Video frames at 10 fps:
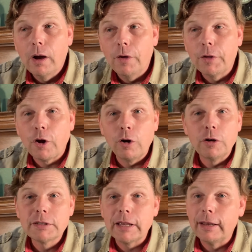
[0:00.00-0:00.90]
on the
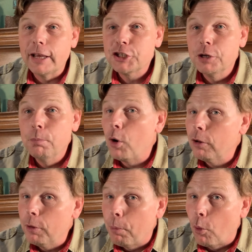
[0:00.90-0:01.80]
Colonel's Election
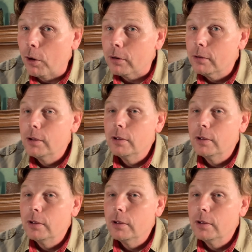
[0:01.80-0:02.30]
Morning Report.